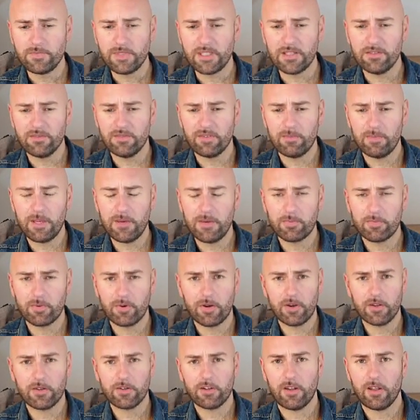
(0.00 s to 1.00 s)
For me,
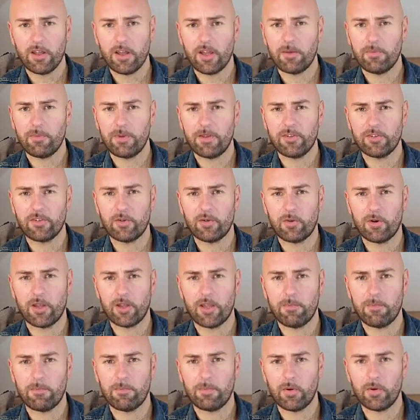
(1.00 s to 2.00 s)
Prada L'Homme is quite
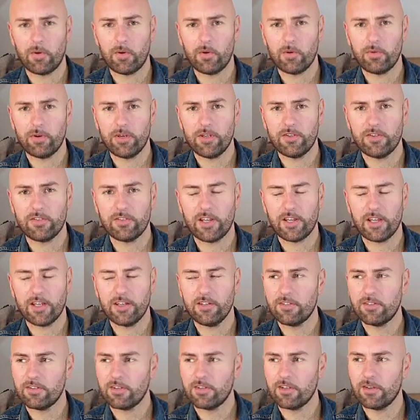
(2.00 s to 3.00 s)
a boring
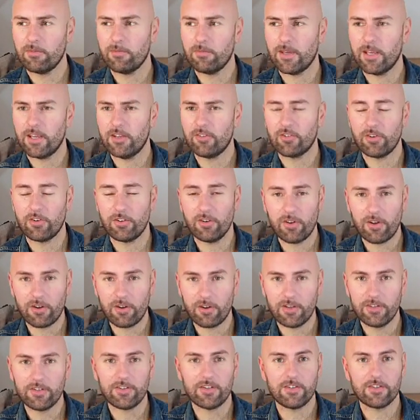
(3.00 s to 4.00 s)
scent. It's
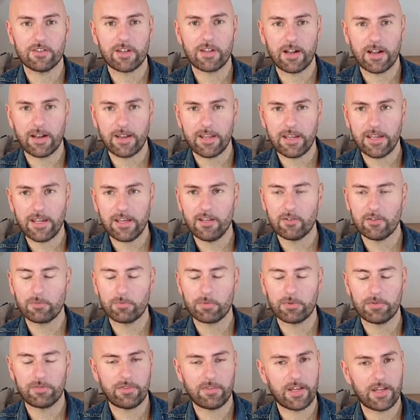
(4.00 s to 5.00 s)
nice, it's clean, it's
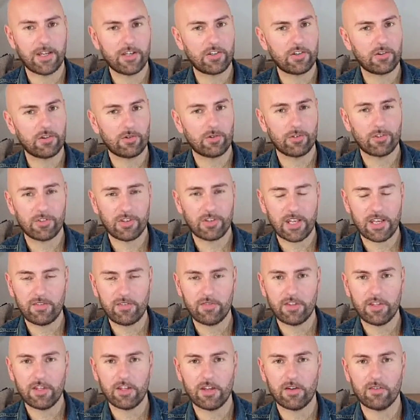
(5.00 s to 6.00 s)
professional, it's safe
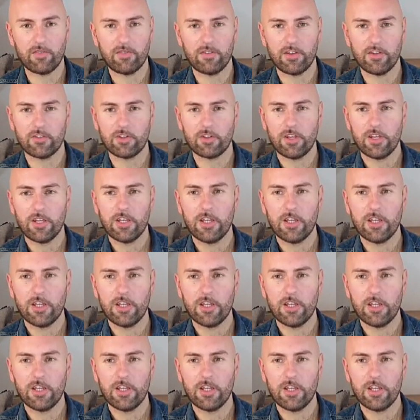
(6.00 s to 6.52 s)
in the office,